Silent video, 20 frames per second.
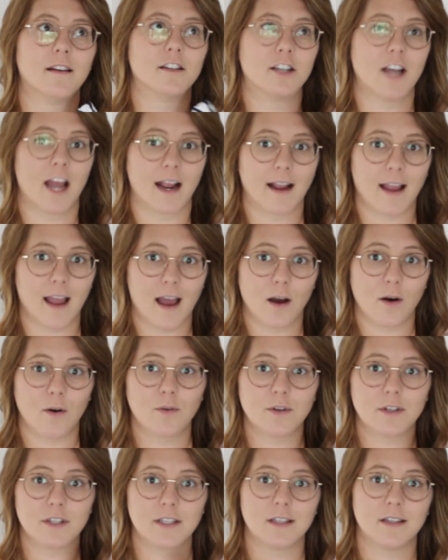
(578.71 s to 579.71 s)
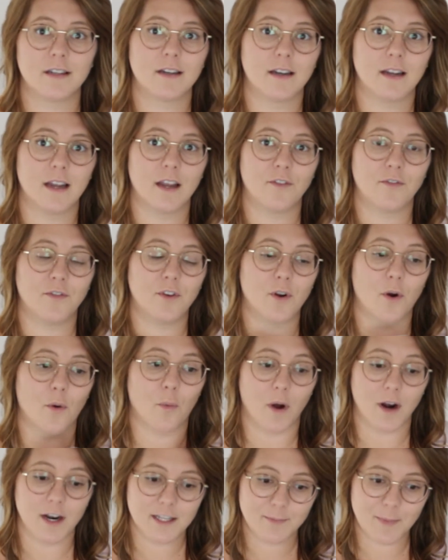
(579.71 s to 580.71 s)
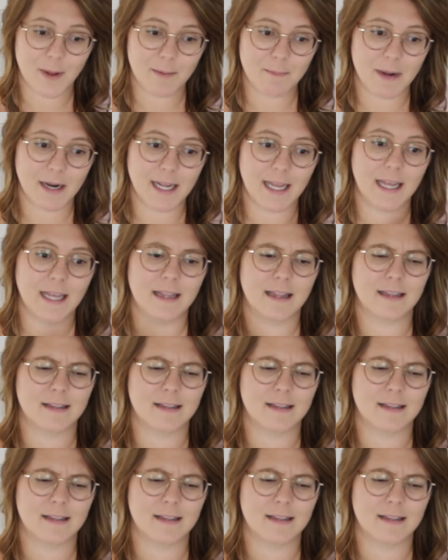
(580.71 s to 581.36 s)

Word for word: check out if you don't want to spend money.